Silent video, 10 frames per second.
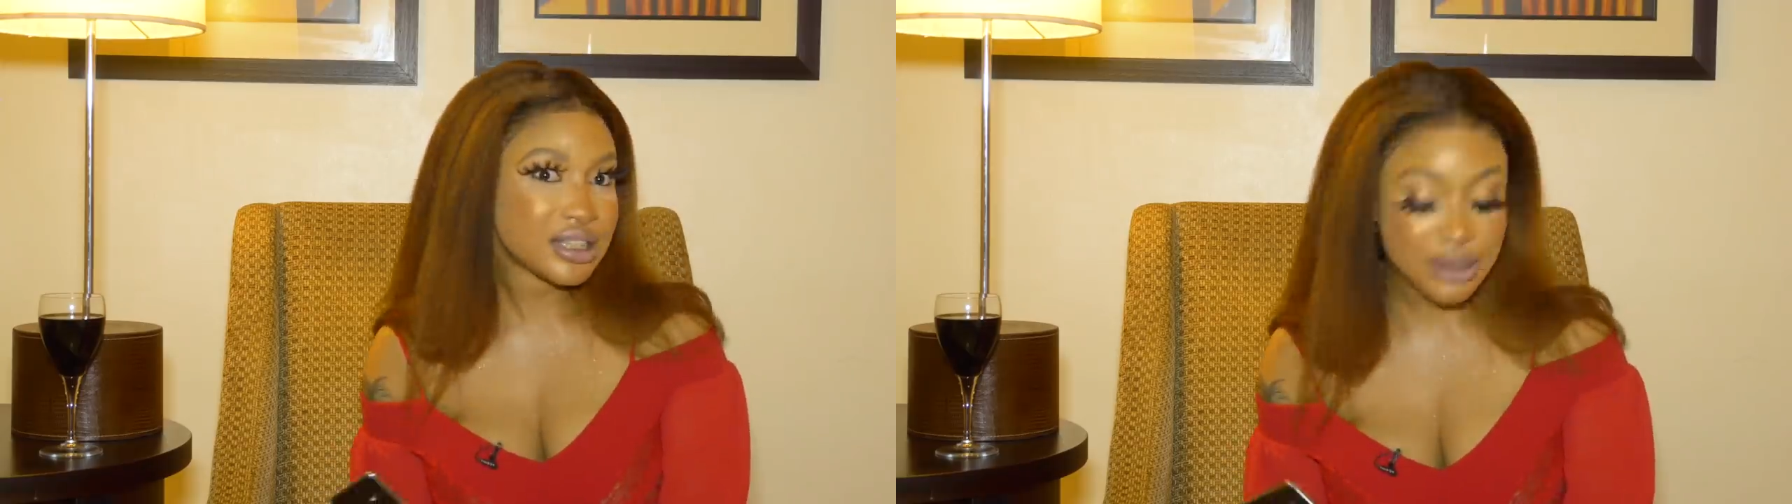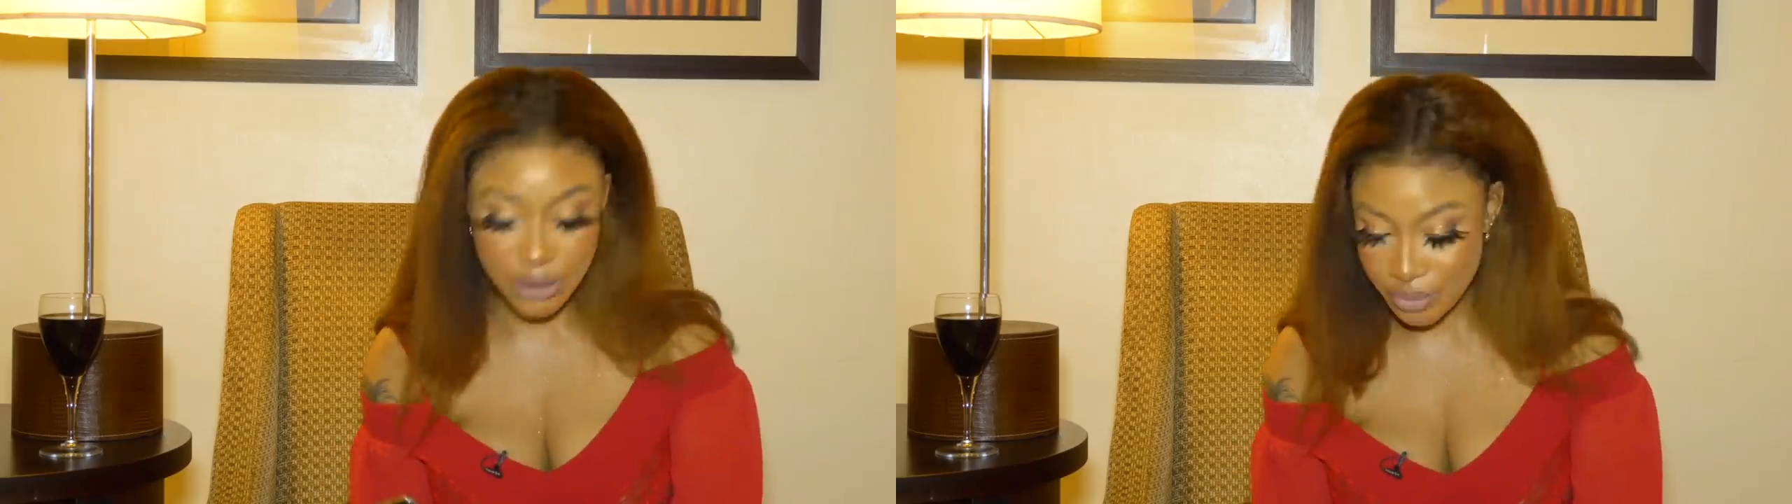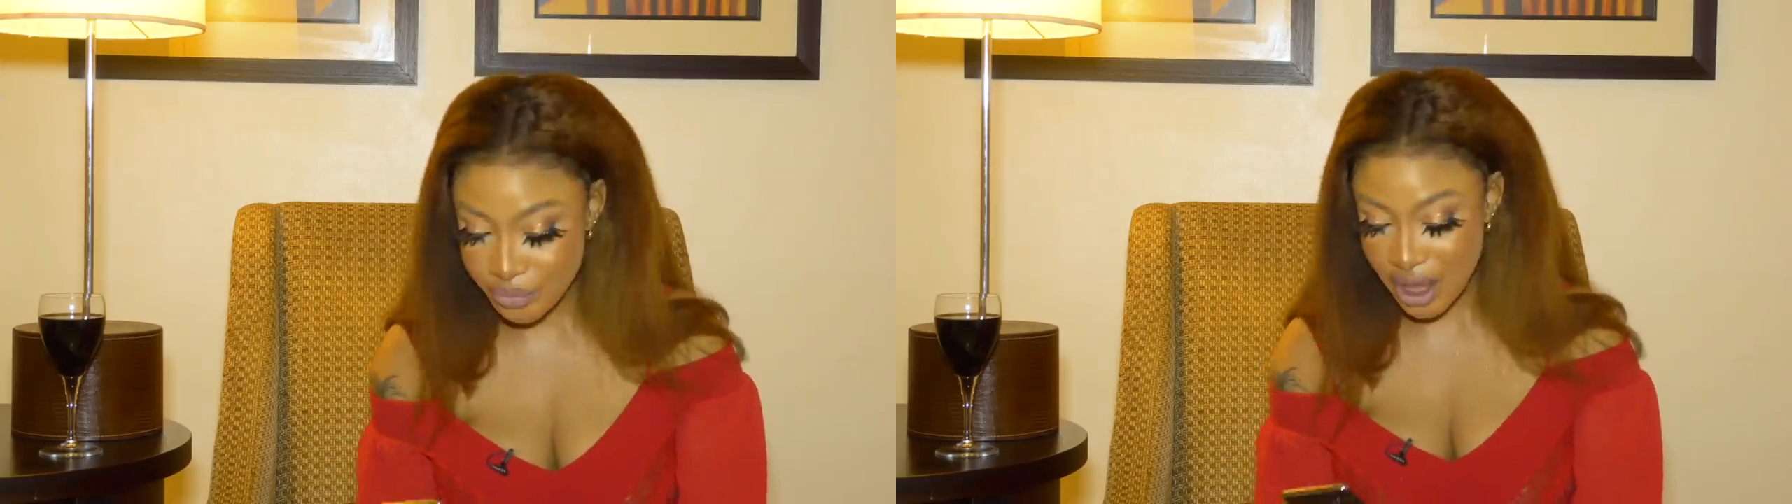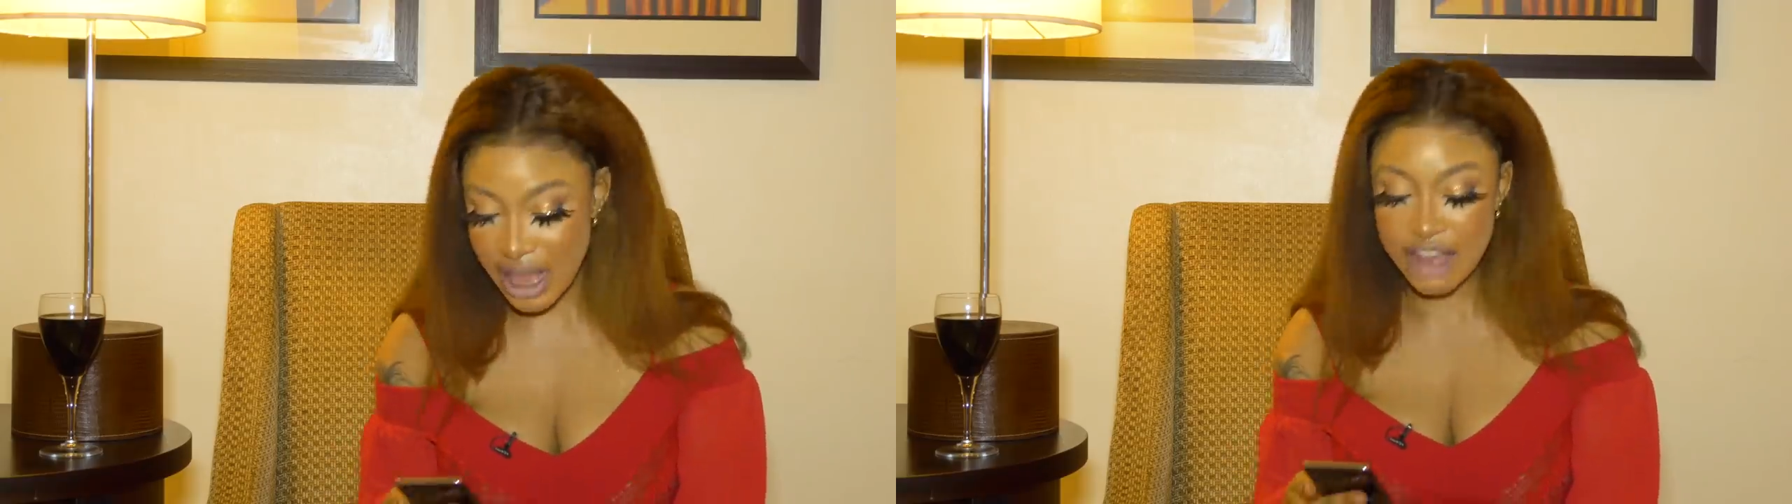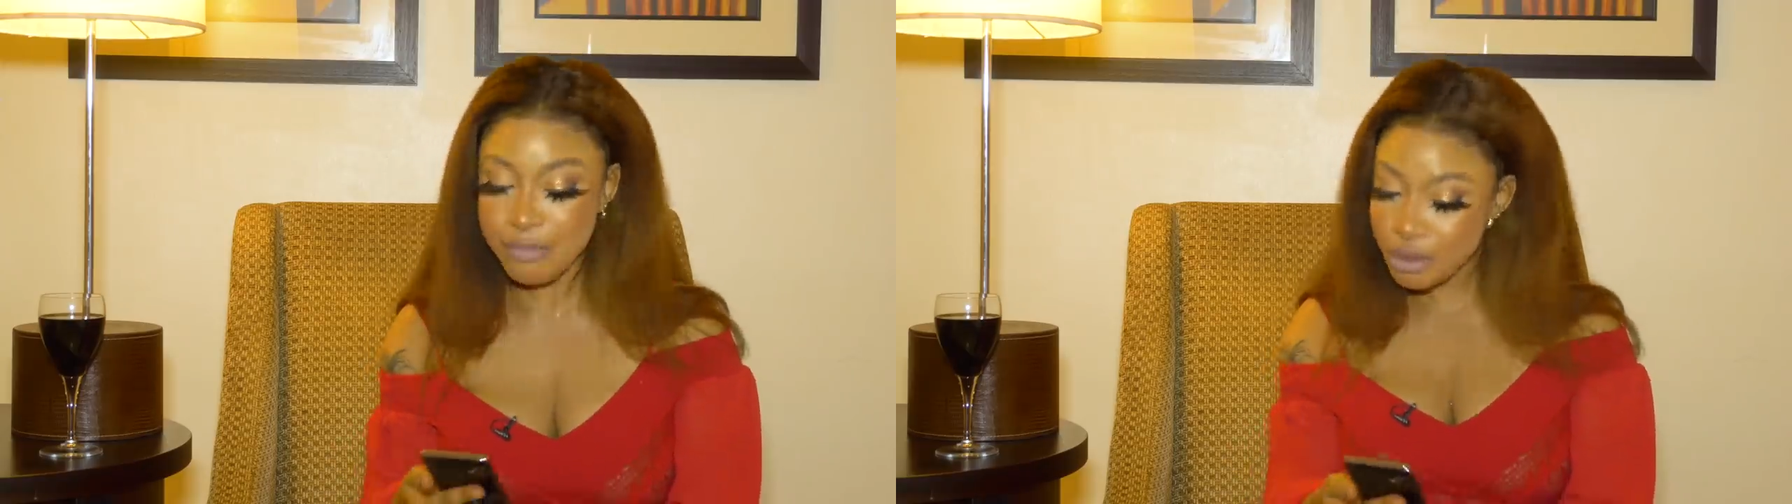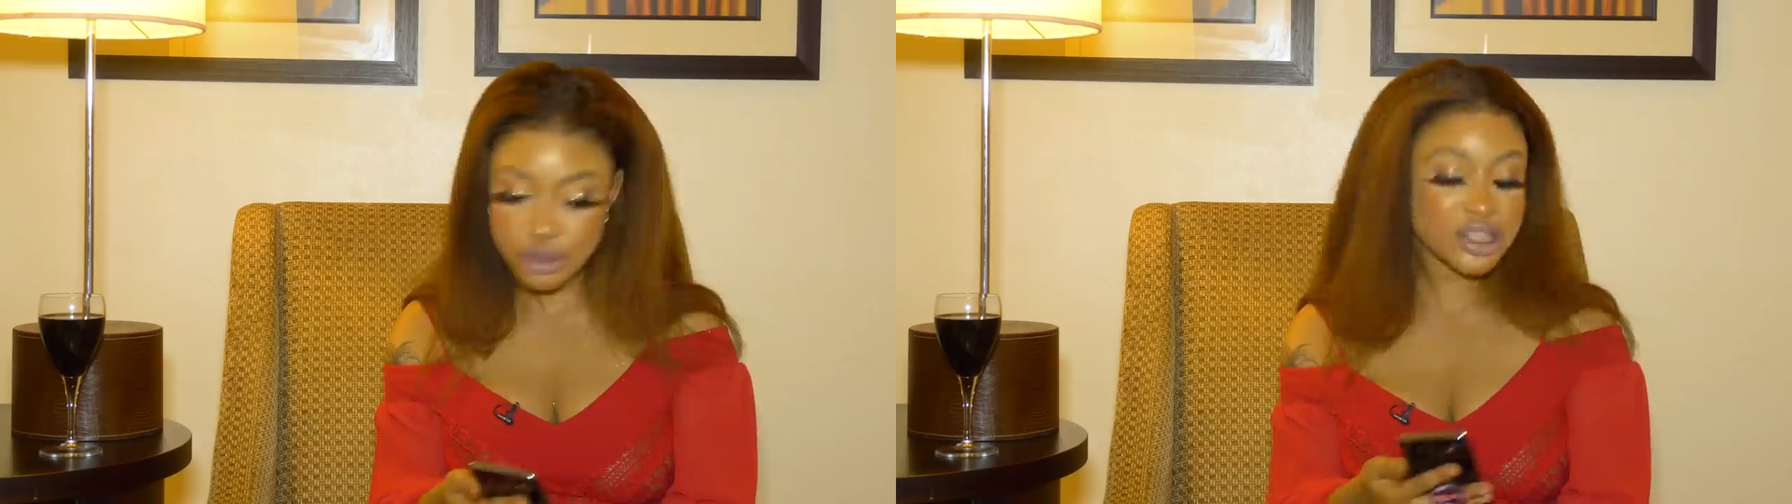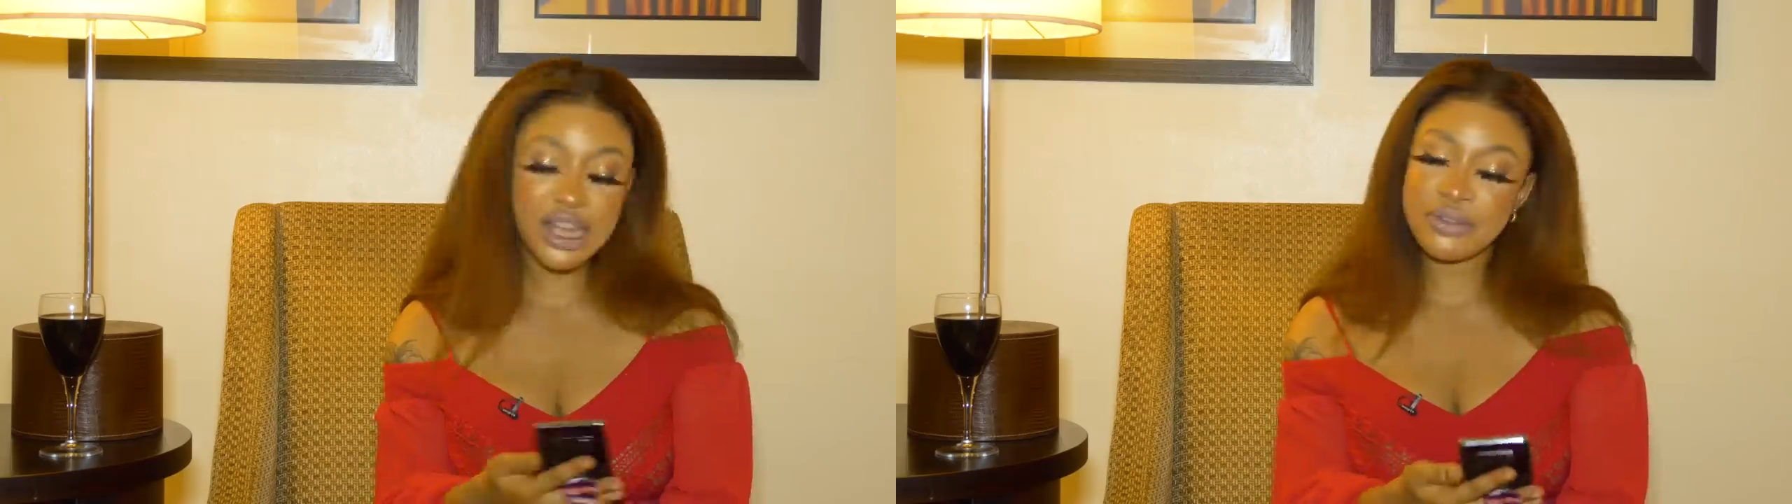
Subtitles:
So I have products